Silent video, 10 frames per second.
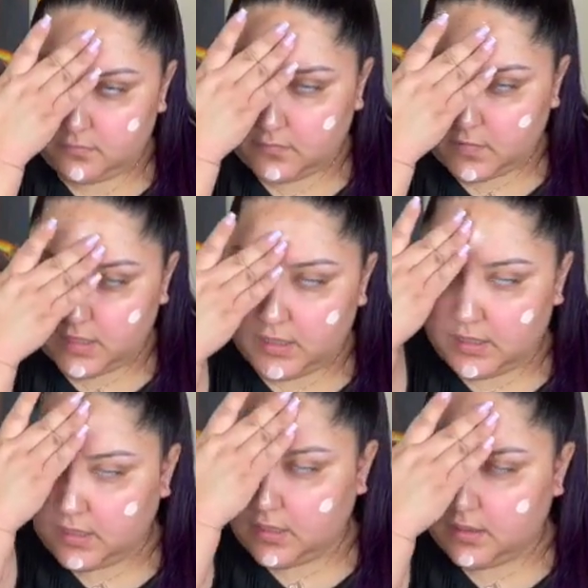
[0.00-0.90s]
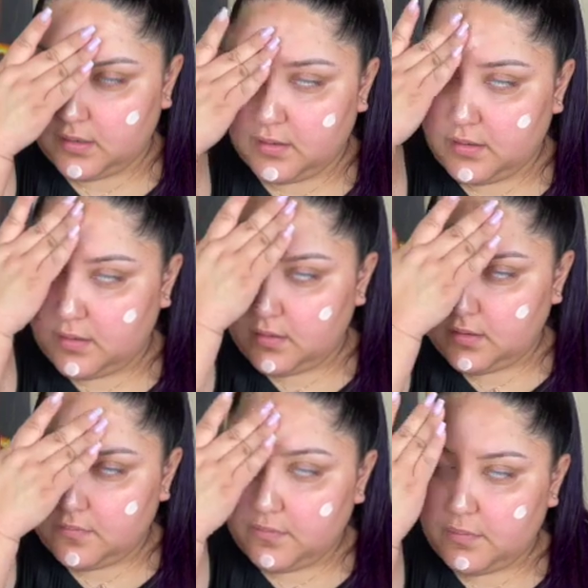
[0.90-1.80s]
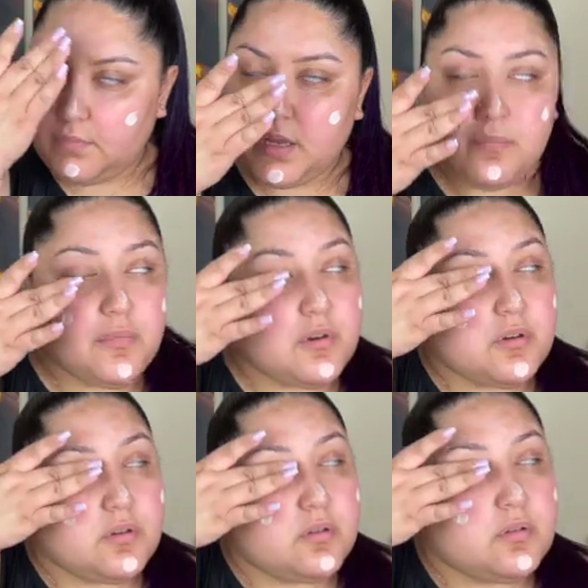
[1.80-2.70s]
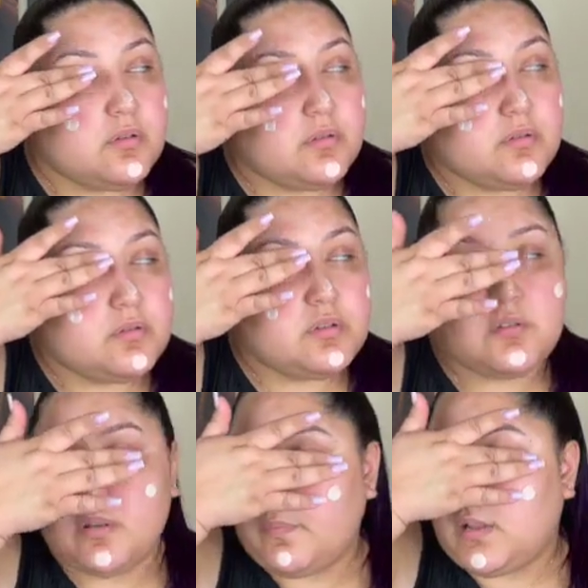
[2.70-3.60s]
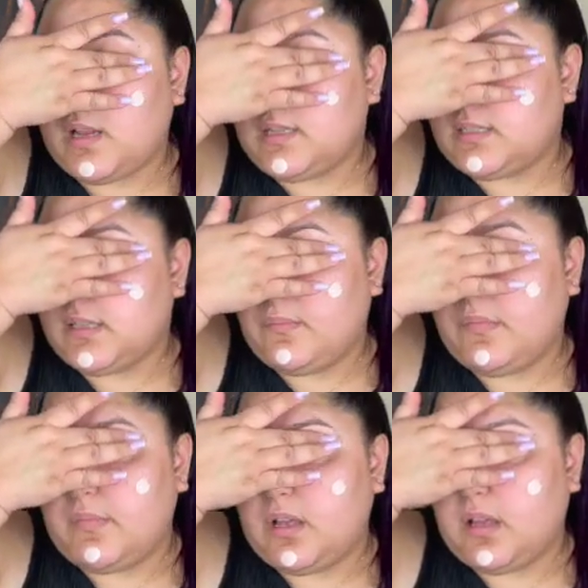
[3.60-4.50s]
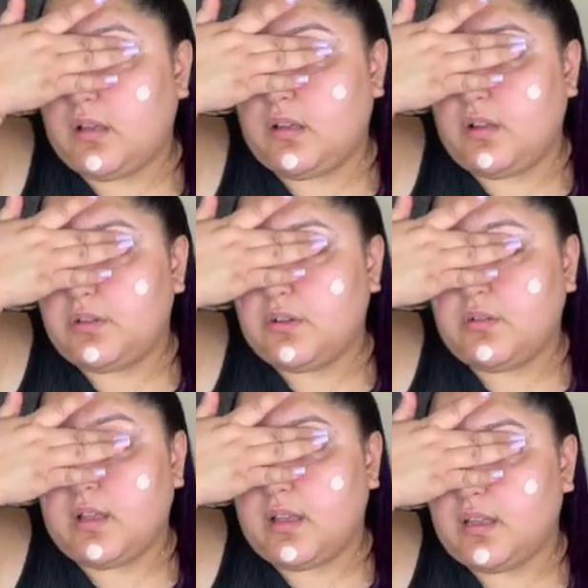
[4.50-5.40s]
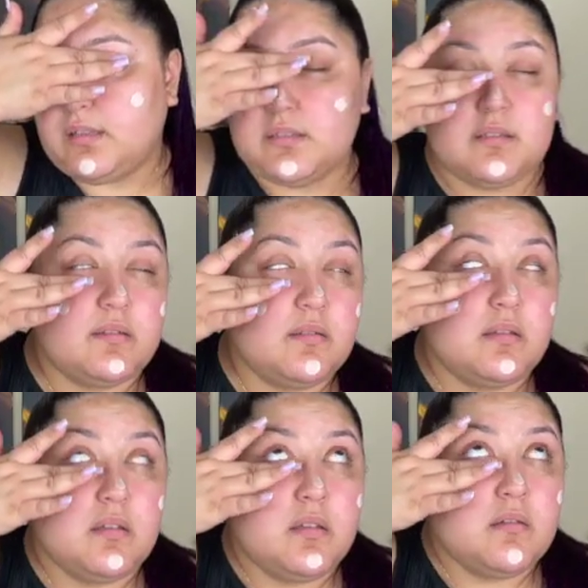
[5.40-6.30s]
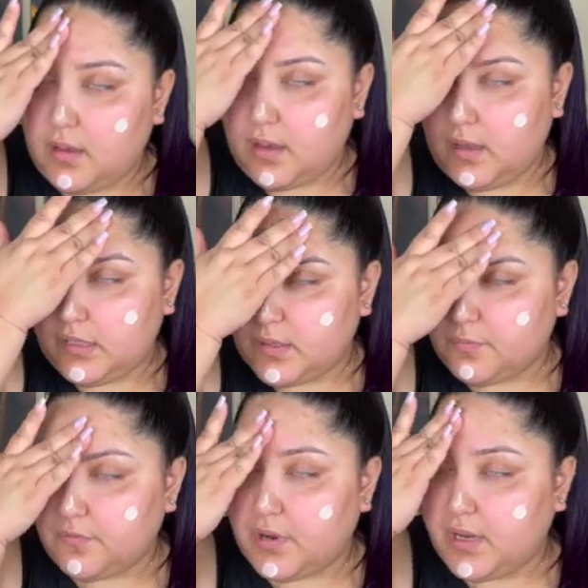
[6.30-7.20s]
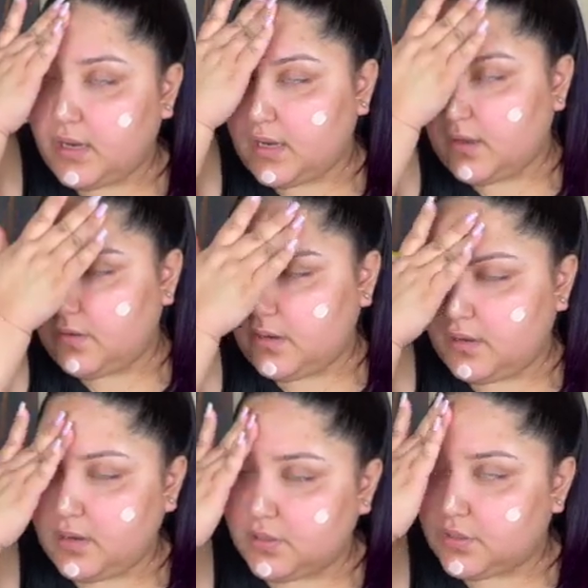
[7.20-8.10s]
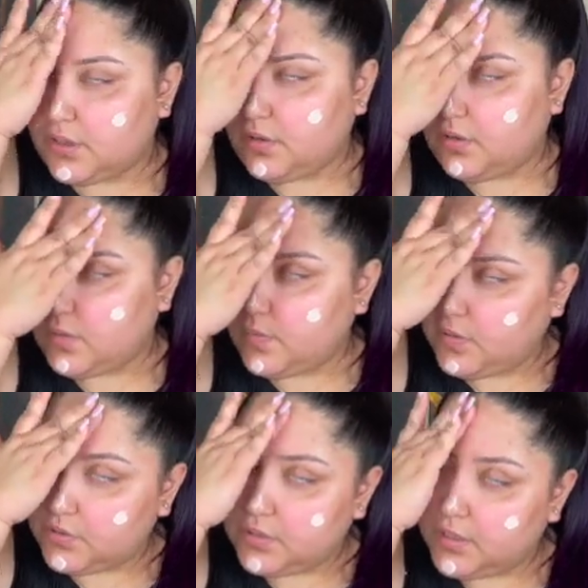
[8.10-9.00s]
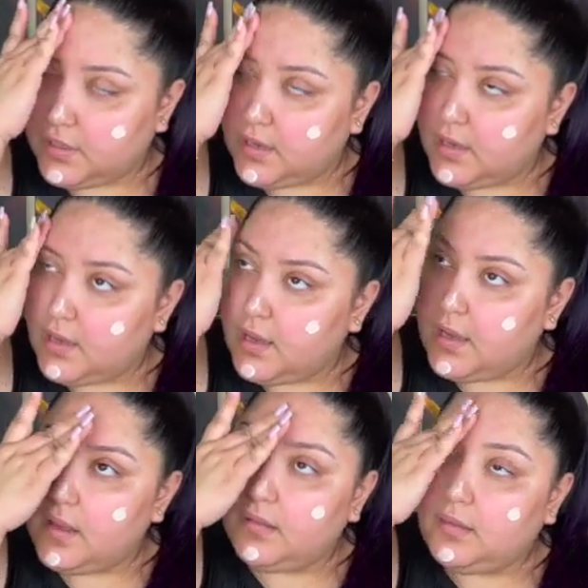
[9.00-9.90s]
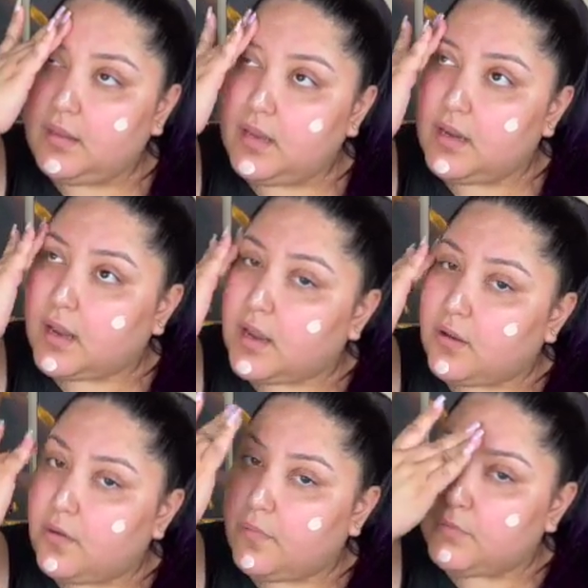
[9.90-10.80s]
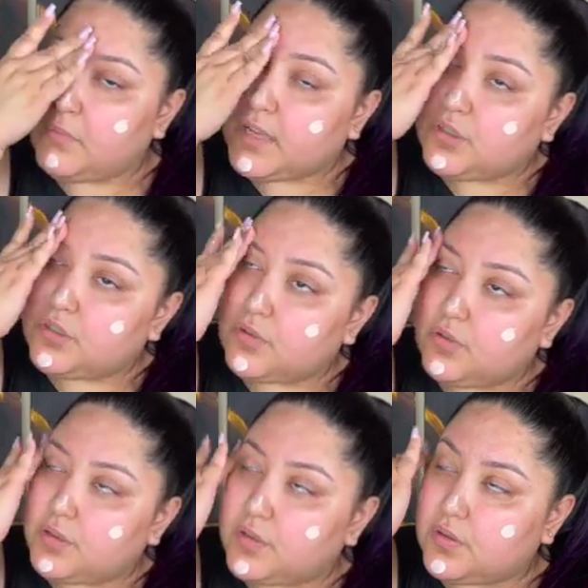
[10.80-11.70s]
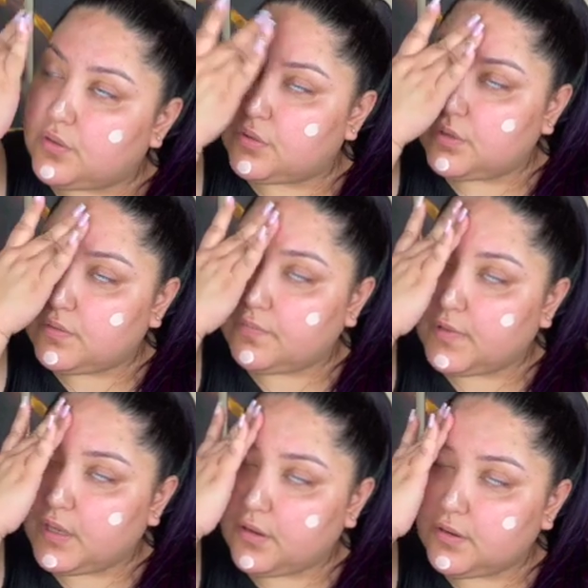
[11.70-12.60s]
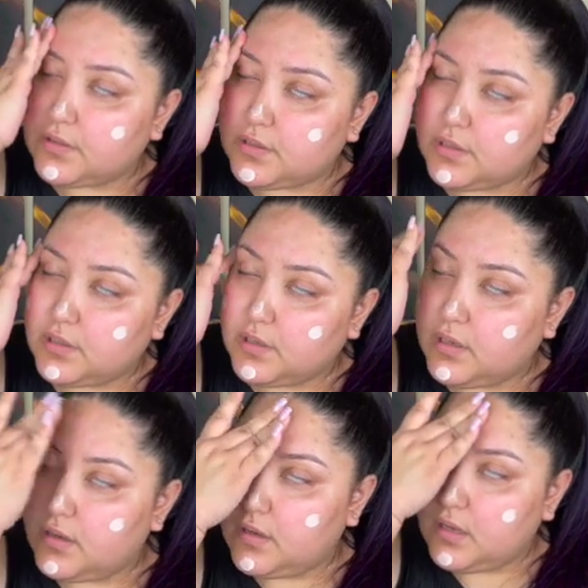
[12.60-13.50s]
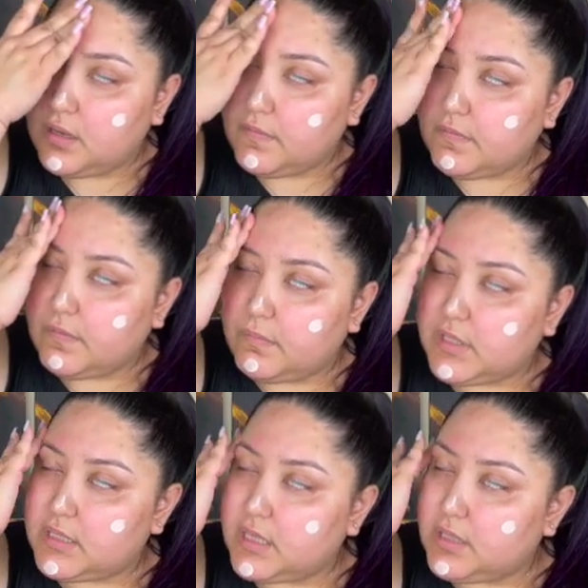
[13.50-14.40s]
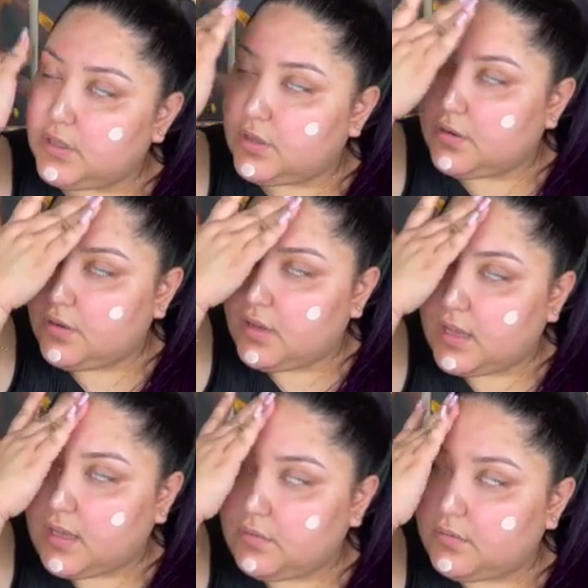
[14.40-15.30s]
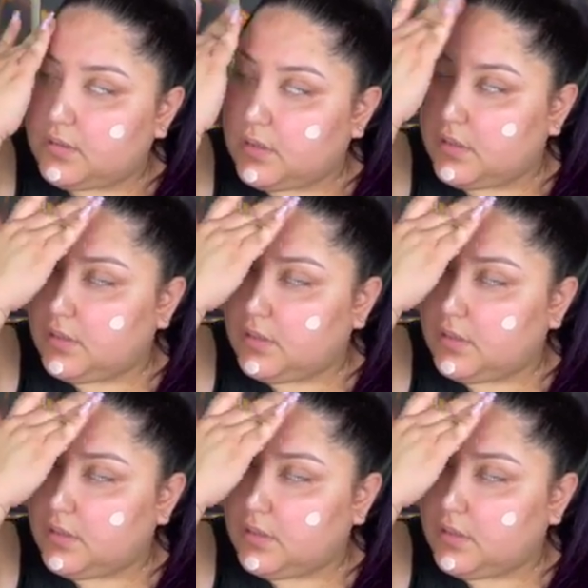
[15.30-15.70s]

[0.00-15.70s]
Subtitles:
And then remember to apply some on your eyes. I spread it out in a circular motion, and then I go with my strokes. 2 fingers from the center out